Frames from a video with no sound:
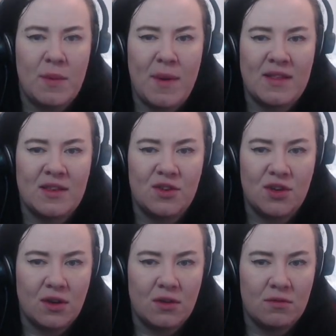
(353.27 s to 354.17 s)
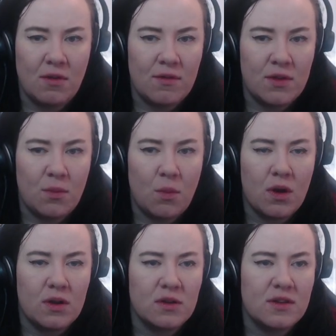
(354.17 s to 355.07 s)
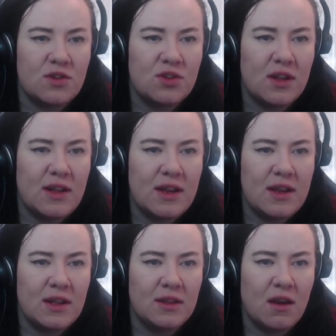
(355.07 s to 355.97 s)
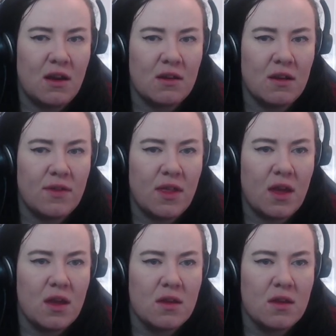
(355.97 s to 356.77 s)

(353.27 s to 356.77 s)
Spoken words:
make this 2 rather than 1 because it's just a little dark over there.